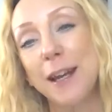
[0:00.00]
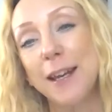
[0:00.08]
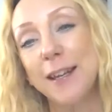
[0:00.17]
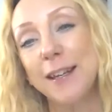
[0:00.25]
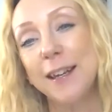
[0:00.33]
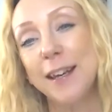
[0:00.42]

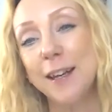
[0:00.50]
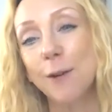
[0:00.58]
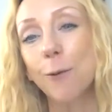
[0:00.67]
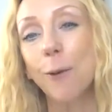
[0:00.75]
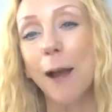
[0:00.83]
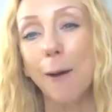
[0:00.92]
in
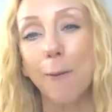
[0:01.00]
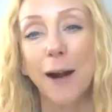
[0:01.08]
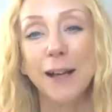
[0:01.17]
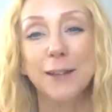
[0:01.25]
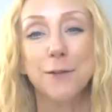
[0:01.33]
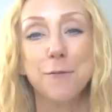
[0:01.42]
all our
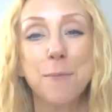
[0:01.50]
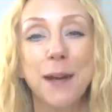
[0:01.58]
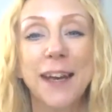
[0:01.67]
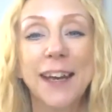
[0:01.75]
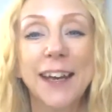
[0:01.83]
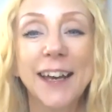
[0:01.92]
ways of
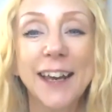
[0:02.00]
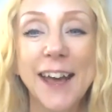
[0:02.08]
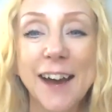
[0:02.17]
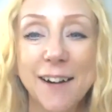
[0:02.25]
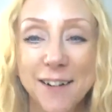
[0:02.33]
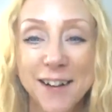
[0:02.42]
being and
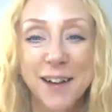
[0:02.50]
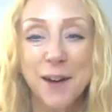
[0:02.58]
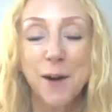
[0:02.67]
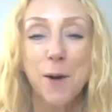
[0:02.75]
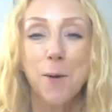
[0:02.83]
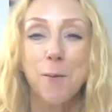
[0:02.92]
our
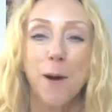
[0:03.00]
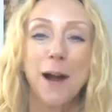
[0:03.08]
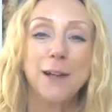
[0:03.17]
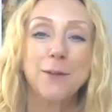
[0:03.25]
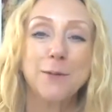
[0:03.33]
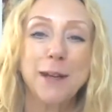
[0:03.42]

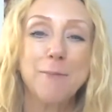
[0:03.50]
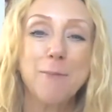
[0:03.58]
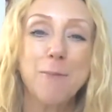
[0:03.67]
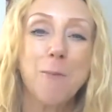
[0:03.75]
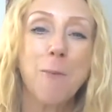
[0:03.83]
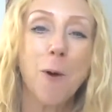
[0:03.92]
ways we
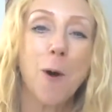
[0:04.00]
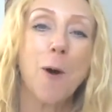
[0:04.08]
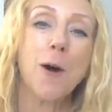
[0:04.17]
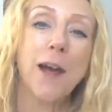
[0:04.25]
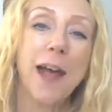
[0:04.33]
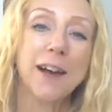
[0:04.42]

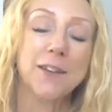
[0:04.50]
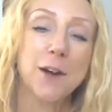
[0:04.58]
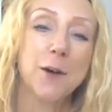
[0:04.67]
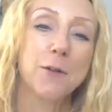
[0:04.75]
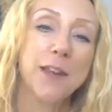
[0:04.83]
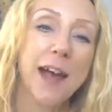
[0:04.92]
work
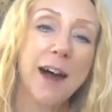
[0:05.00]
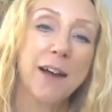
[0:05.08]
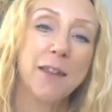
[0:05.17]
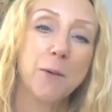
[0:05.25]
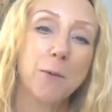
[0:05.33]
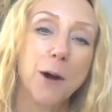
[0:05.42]
ourselves out
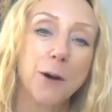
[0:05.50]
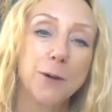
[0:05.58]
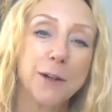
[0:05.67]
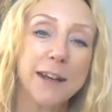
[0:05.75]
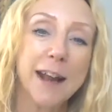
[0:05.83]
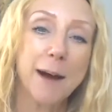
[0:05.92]
in the
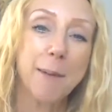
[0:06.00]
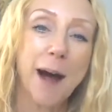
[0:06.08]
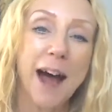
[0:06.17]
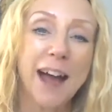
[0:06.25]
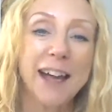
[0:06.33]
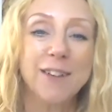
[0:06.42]
world, in our
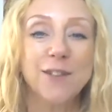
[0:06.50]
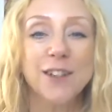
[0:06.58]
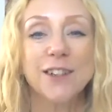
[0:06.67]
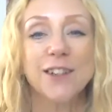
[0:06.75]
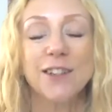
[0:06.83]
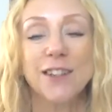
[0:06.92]

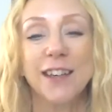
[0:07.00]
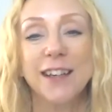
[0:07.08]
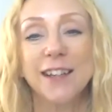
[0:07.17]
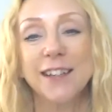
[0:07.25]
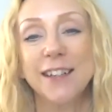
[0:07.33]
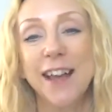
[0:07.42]
behaviours
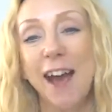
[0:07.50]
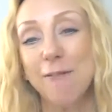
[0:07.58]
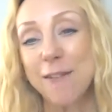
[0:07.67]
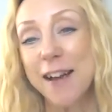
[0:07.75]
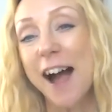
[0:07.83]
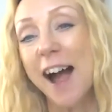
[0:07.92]
and
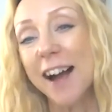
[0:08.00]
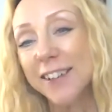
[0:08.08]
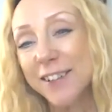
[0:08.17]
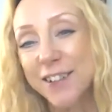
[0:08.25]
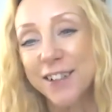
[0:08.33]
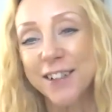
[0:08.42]
our
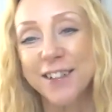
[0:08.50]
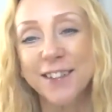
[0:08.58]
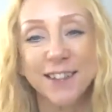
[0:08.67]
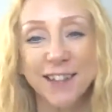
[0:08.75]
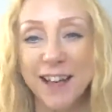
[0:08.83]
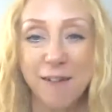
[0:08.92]

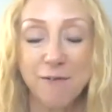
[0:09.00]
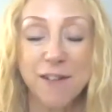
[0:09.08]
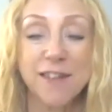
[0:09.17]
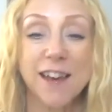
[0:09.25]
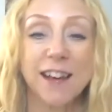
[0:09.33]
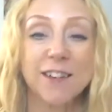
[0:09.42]
reactions and
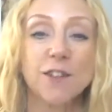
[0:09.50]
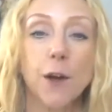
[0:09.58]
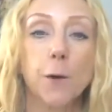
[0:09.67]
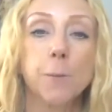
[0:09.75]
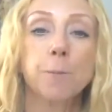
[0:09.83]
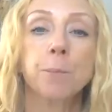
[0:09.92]
everything.
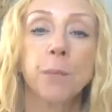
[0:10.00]
So